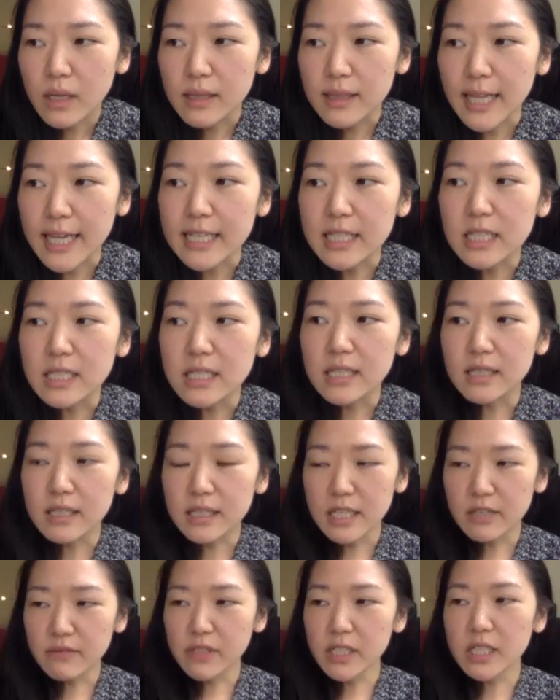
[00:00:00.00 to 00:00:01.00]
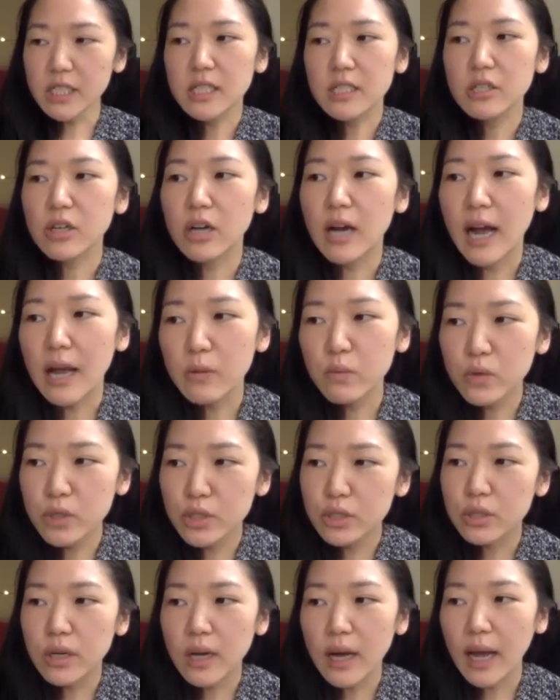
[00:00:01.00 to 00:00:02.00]
like even here i
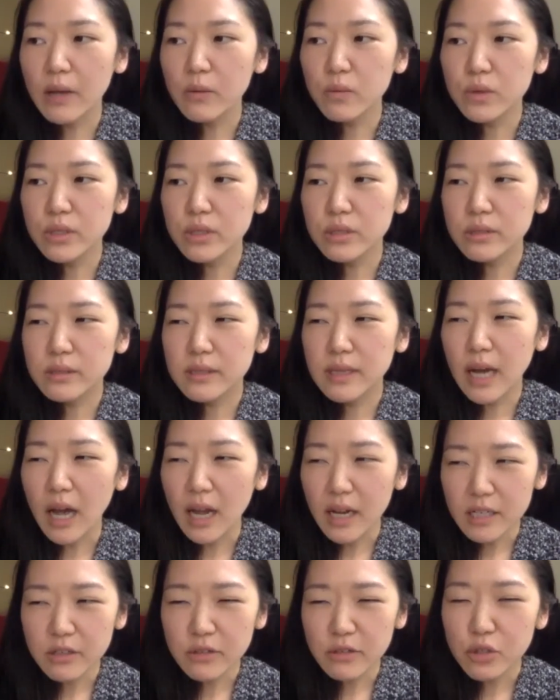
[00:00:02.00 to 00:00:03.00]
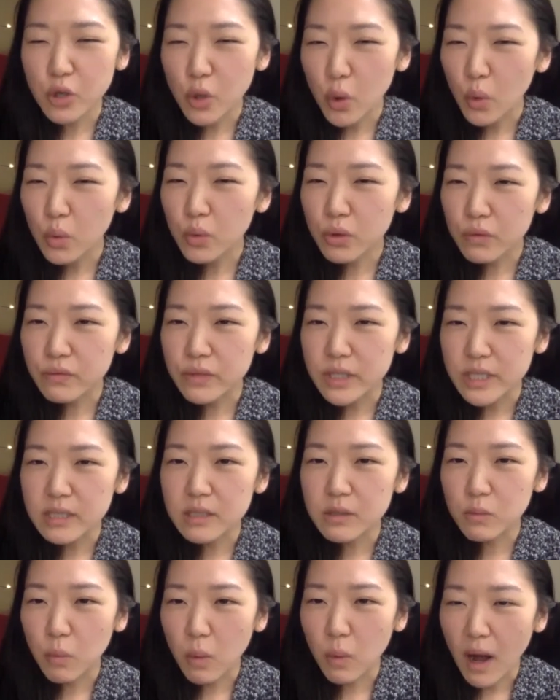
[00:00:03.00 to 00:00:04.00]
would i would kind of know the
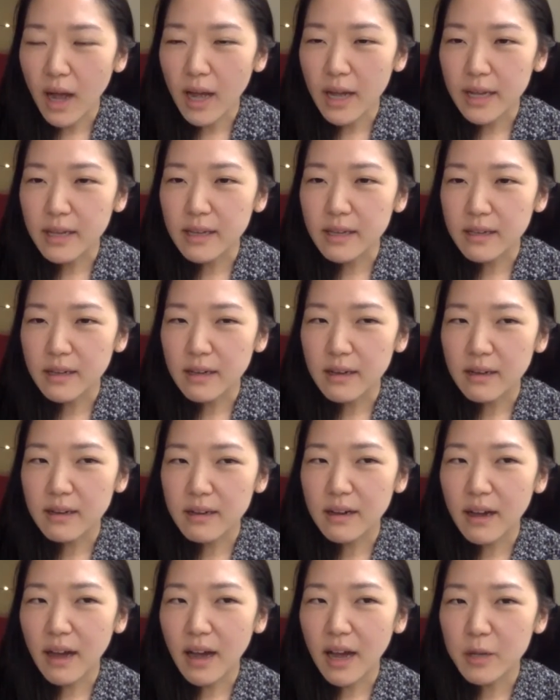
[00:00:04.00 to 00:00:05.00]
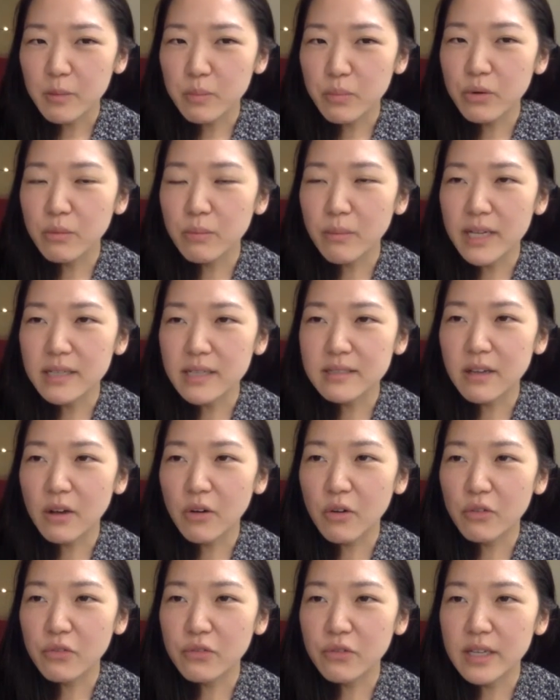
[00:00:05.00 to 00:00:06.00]
reason why i put
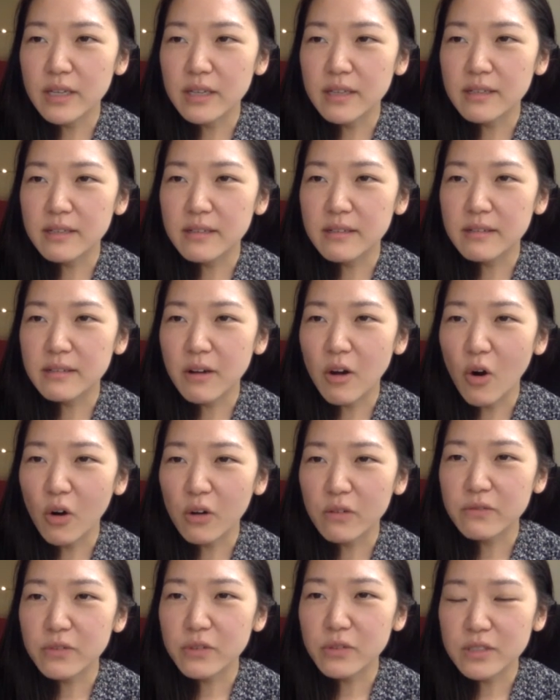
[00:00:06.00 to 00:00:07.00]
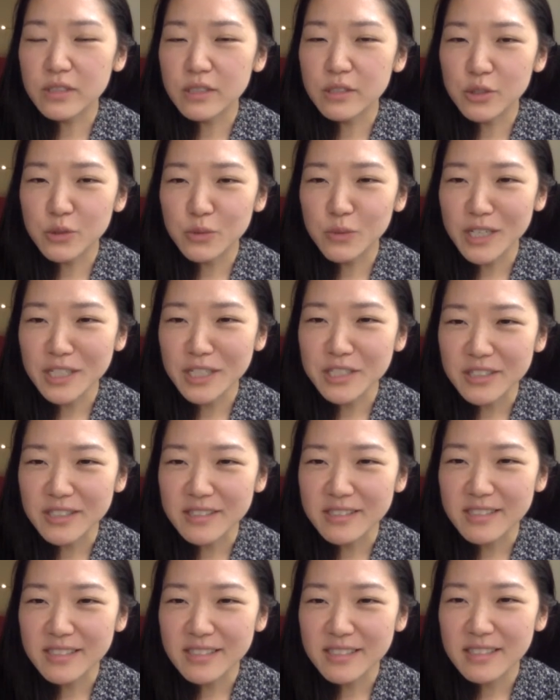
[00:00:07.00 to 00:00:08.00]
myself in harmful
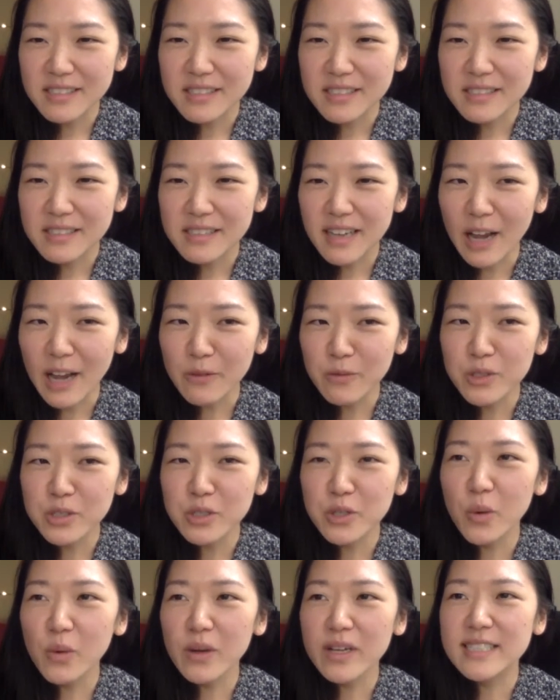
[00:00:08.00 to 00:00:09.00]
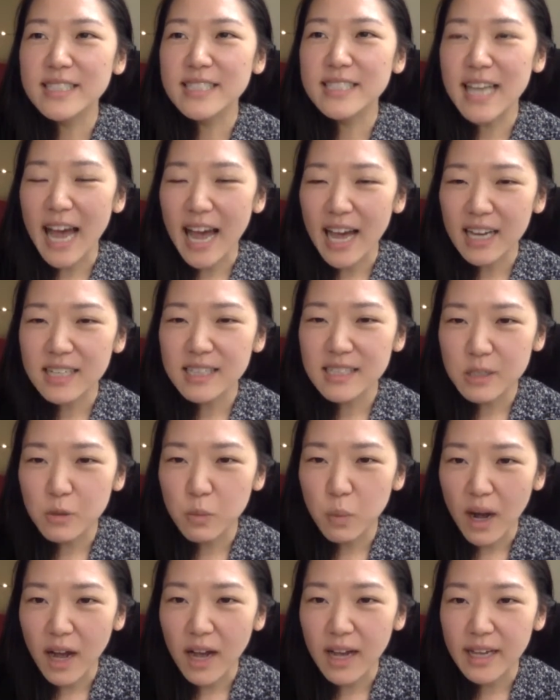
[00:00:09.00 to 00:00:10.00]
situations i would know exactly
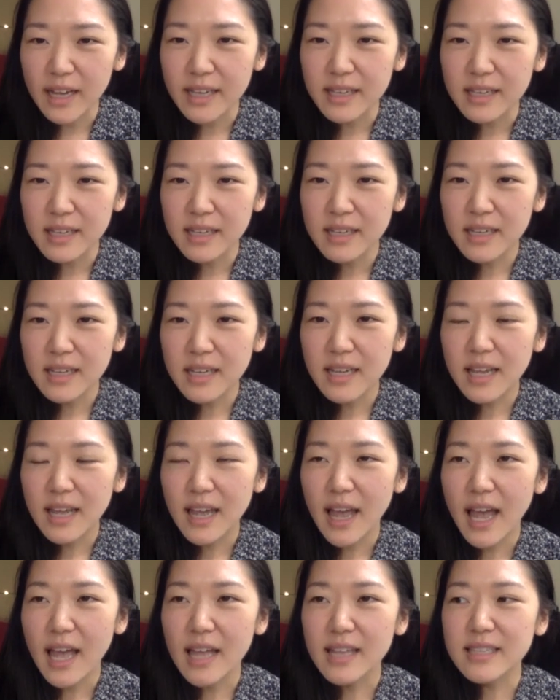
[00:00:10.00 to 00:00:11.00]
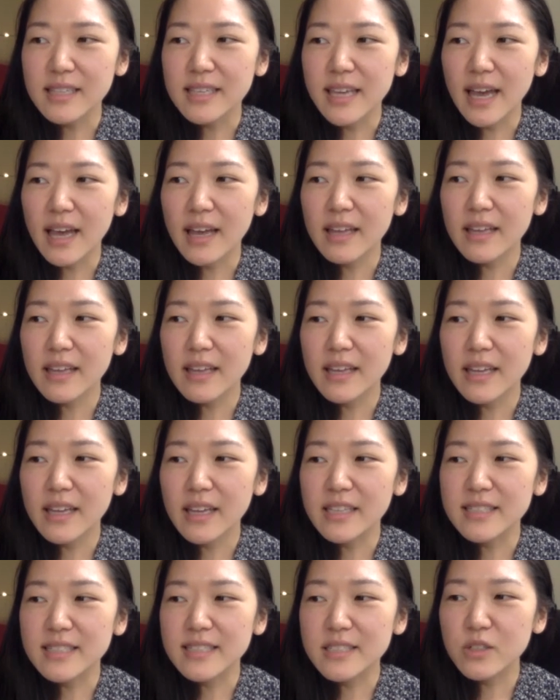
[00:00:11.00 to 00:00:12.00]
why and yet
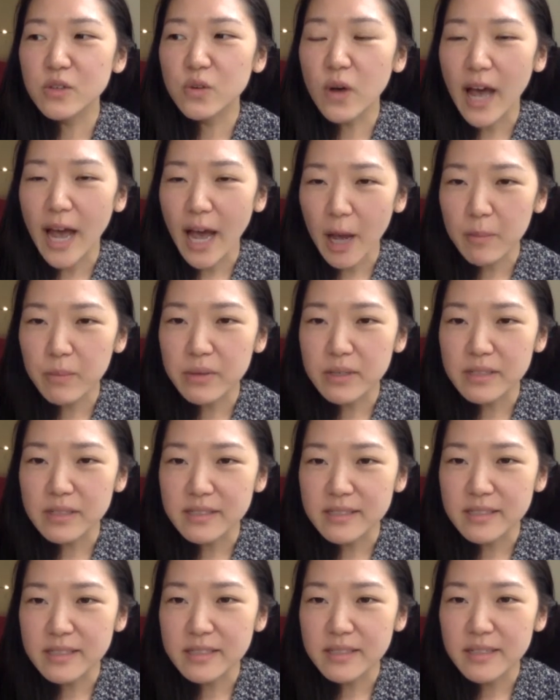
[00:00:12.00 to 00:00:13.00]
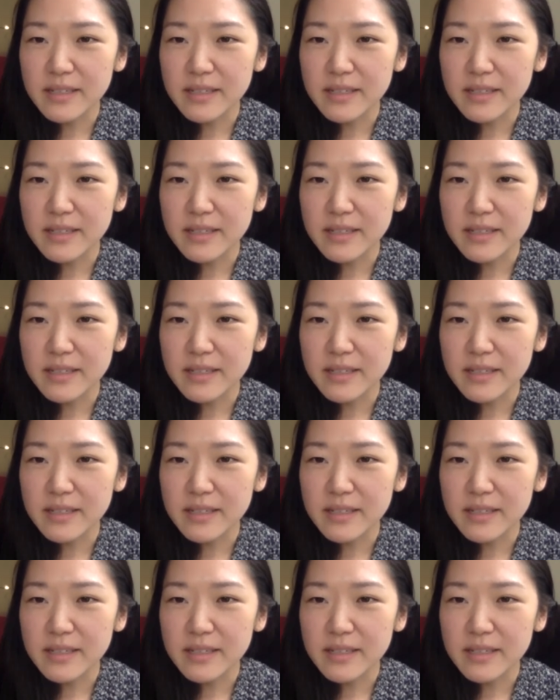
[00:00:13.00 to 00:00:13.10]
it still happened